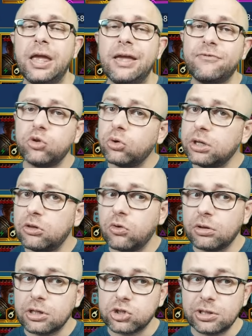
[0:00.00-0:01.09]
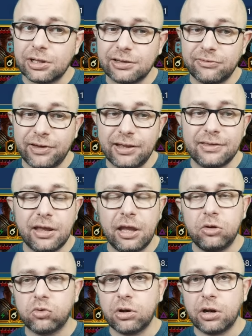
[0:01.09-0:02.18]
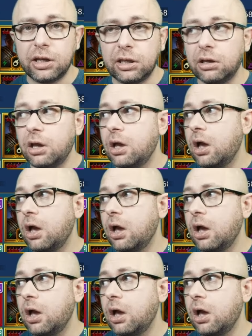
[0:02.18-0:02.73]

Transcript: If you don't need the additional defense and you're running